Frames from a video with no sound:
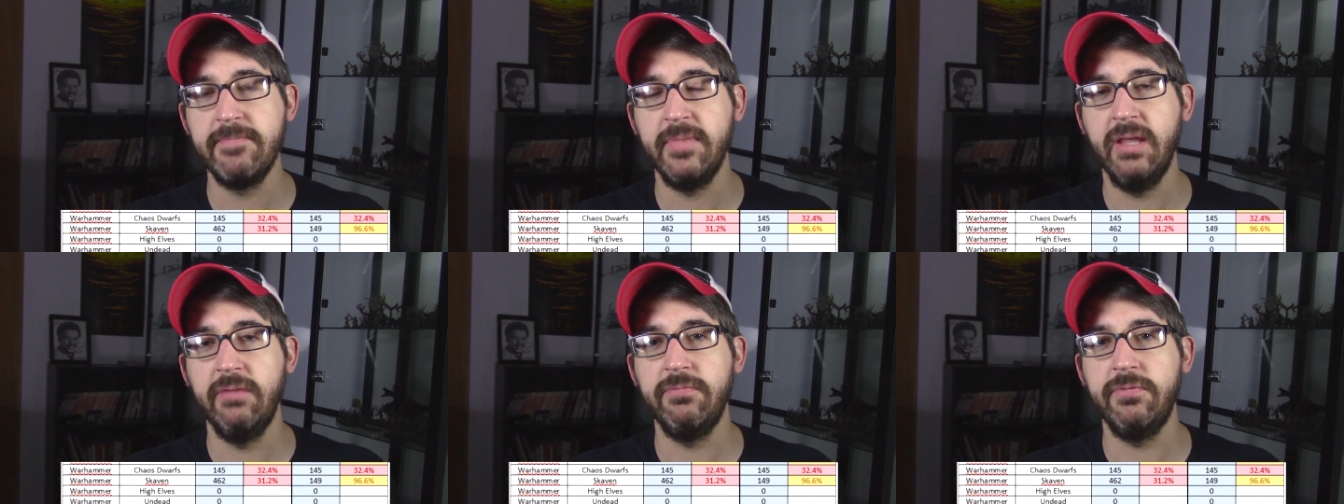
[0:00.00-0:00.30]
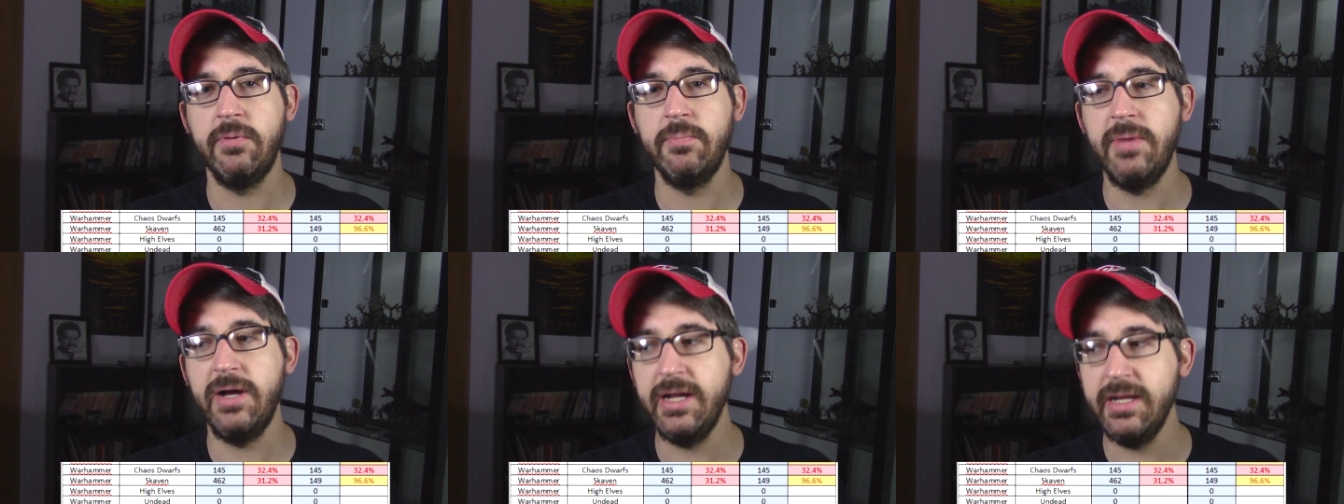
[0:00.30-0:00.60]

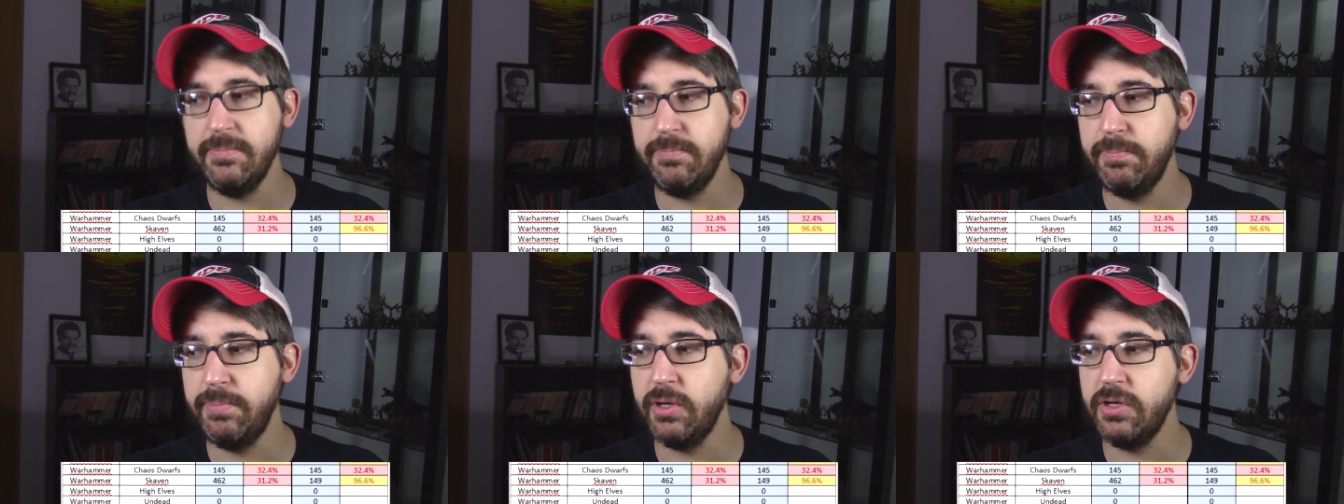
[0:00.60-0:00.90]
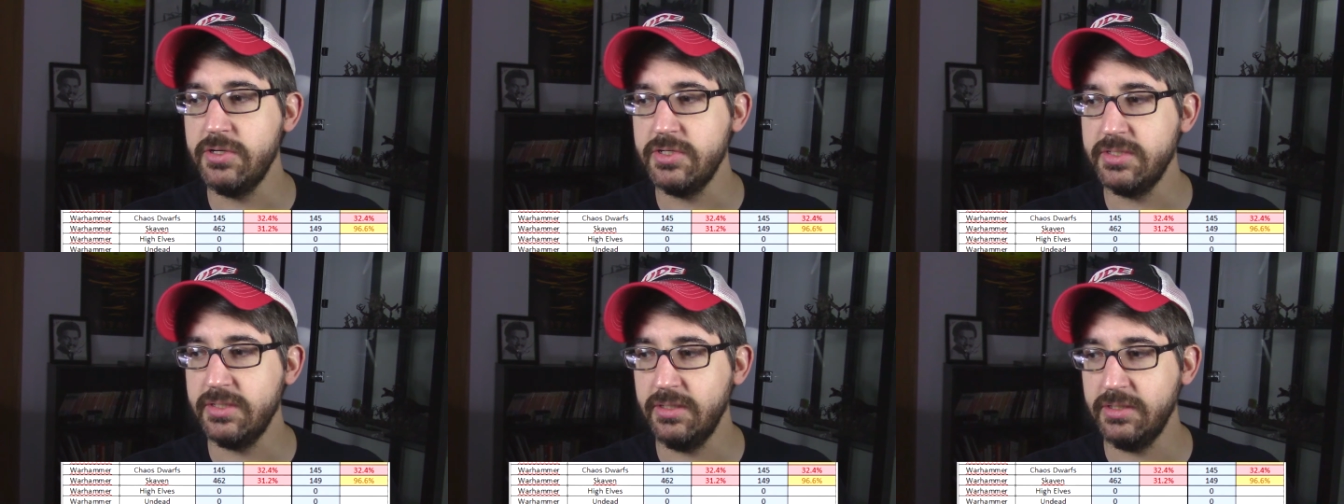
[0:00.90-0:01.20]
for my
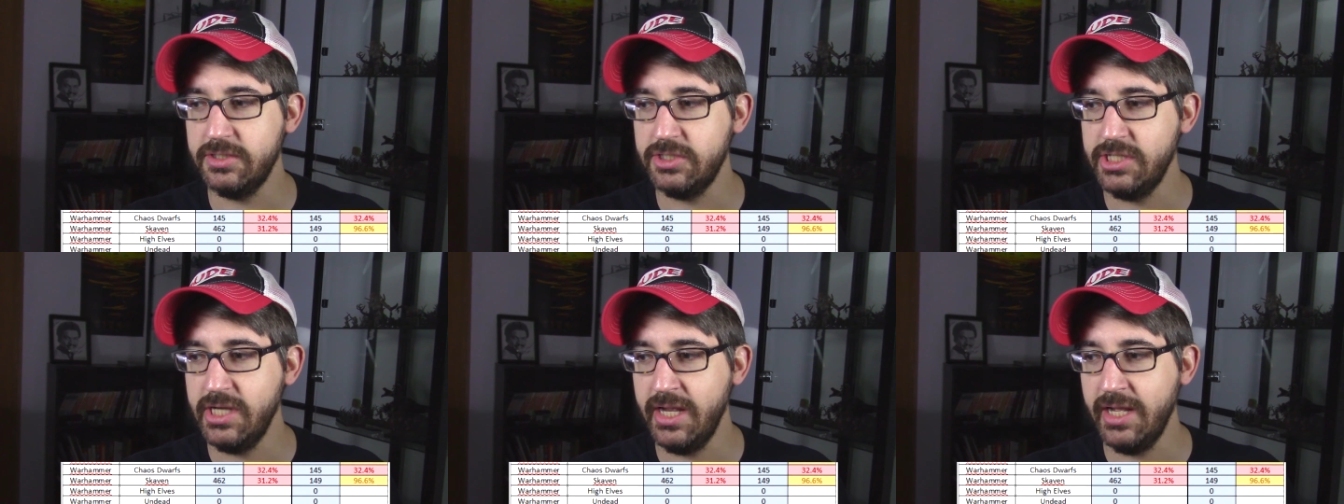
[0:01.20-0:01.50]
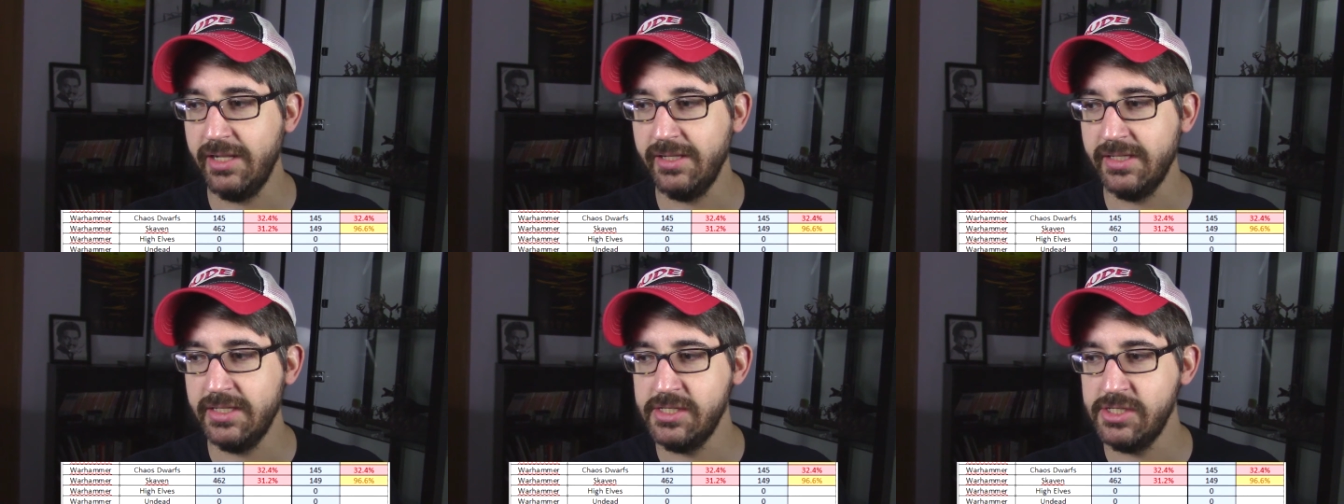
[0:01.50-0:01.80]
personal
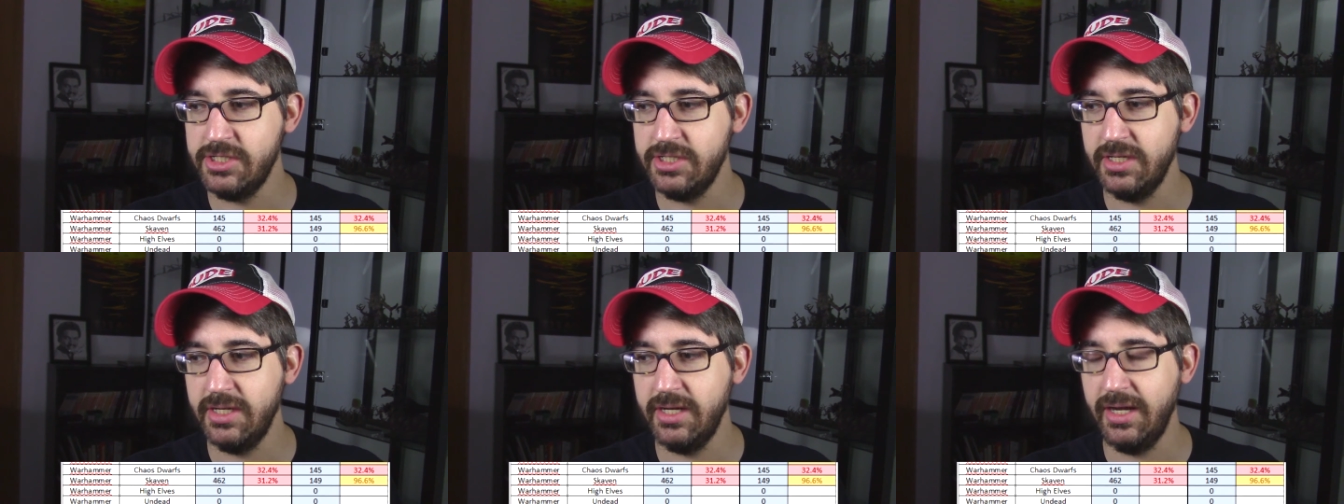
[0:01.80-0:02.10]
challenge,